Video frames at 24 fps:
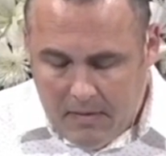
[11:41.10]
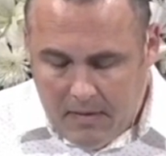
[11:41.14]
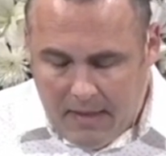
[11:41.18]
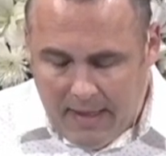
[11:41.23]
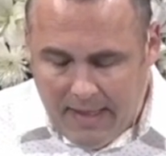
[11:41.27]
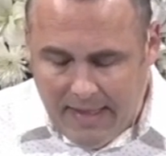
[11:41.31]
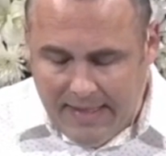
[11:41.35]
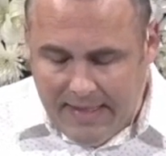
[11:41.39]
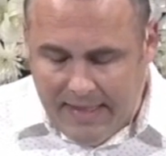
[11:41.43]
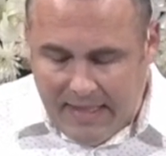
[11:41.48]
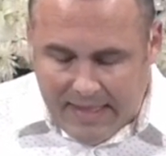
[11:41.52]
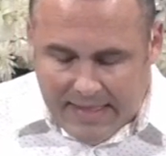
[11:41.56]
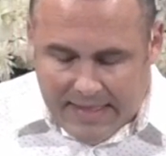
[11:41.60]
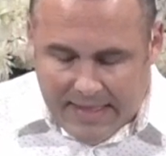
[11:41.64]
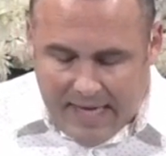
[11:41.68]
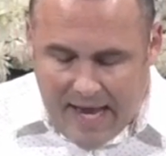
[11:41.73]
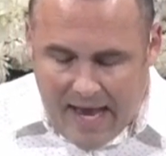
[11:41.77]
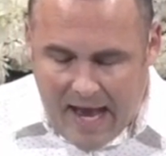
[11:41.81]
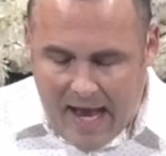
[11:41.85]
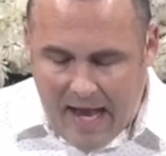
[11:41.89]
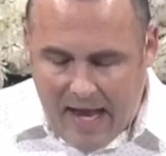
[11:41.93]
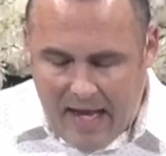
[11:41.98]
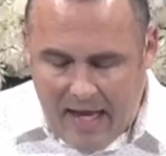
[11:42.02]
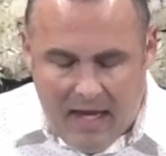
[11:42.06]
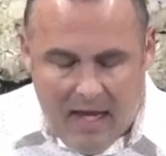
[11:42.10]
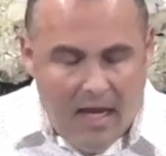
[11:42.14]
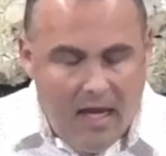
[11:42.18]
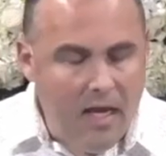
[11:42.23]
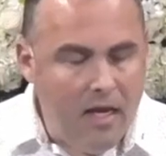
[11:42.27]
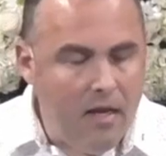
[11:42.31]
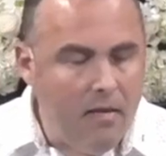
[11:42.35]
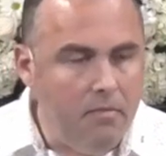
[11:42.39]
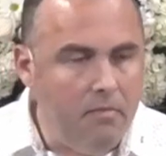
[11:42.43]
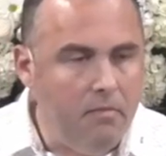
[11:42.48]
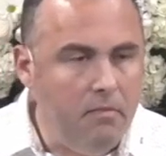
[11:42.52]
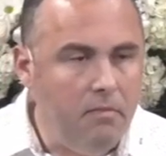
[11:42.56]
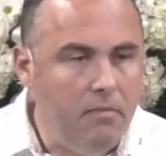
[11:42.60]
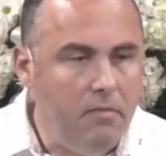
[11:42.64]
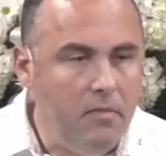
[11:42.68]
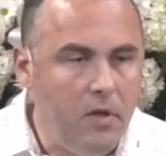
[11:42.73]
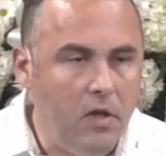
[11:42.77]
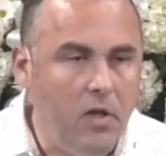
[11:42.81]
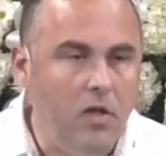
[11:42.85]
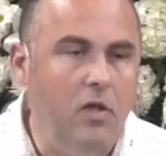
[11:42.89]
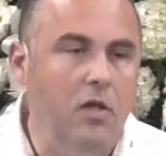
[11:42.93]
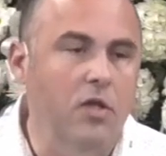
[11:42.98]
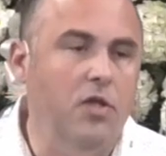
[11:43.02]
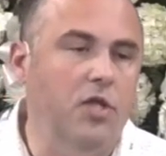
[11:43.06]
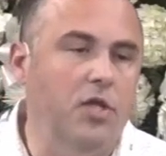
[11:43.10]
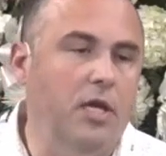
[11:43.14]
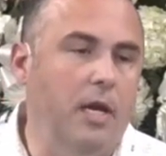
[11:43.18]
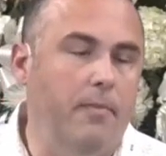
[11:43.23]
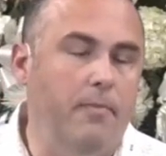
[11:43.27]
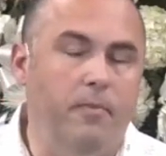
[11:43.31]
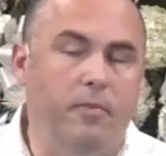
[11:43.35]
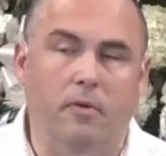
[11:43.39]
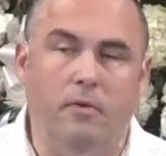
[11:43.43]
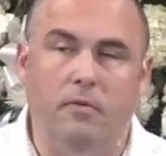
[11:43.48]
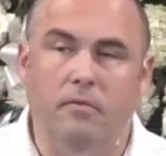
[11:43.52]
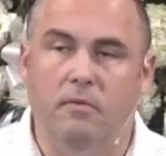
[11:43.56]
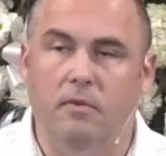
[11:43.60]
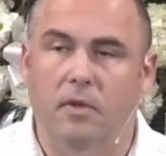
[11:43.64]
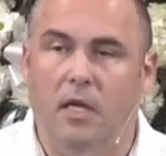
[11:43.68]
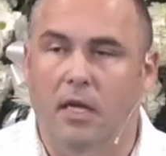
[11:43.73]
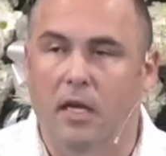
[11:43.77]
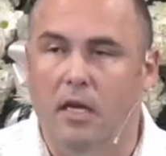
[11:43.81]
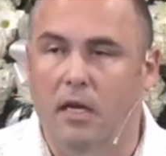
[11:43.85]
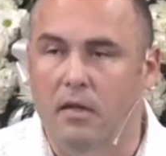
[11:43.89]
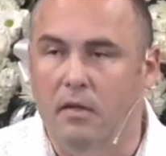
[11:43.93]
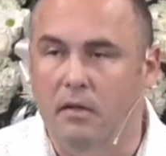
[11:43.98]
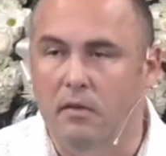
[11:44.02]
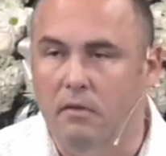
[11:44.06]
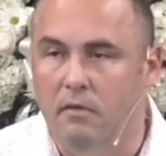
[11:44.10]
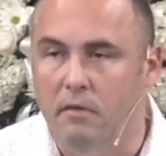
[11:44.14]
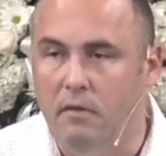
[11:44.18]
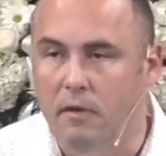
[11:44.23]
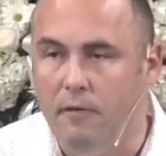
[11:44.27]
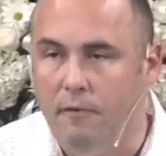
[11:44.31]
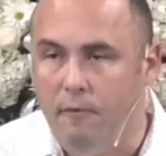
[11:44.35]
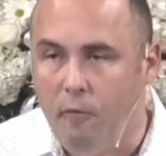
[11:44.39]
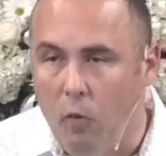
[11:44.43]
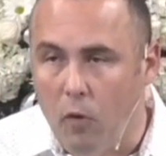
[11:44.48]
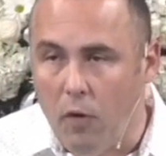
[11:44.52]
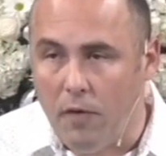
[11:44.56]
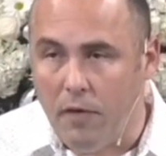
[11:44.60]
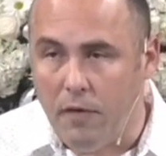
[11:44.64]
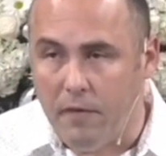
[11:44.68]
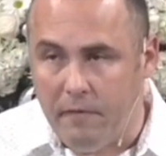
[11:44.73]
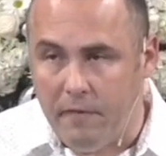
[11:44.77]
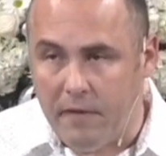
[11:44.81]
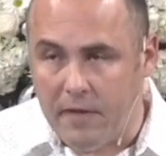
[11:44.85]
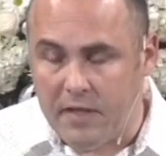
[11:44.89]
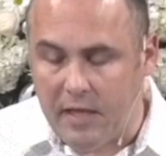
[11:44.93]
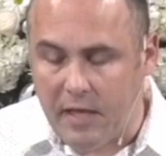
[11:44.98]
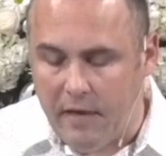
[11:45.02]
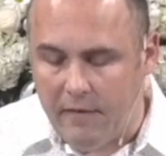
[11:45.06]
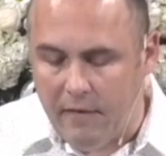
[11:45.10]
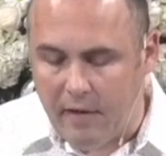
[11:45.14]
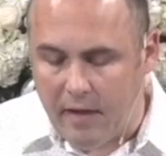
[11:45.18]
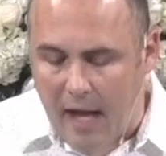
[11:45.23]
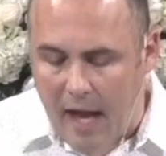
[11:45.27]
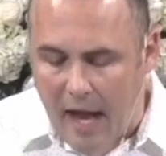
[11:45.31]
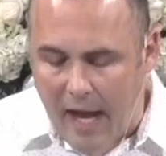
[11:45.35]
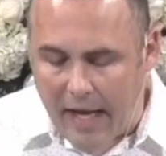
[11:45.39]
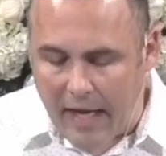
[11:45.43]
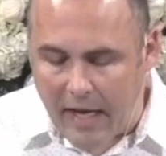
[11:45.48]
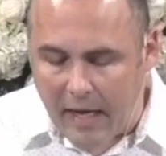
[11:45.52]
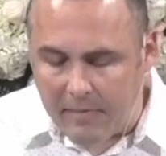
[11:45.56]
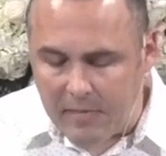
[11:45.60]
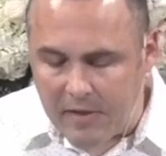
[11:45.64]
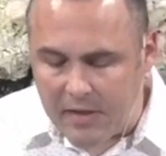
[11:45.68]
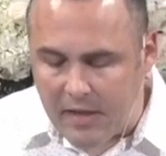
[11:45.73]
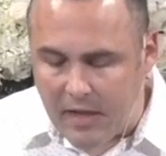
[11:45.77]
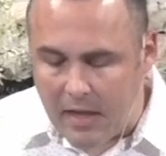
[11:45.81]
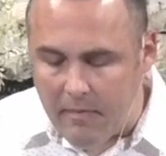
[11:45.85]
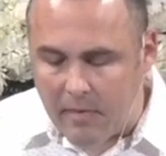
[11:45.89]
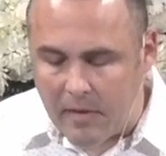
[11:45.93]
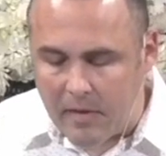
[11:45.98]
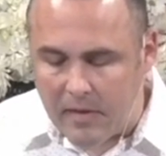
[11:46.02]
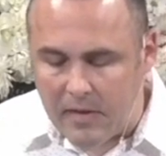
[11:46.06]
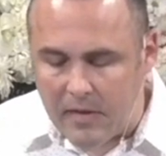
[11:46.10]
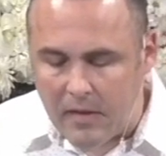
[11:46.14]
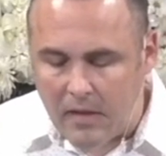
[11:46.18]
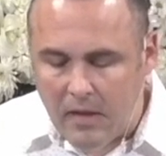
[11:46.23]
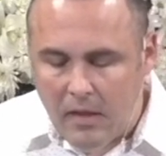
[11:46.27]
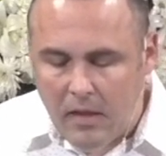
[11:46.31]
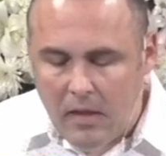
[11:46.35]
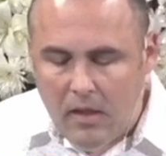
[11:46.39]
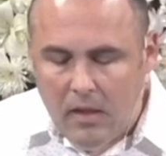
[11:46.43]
He says, I am the good shepherd. Again, the fourth of the seven I am statements.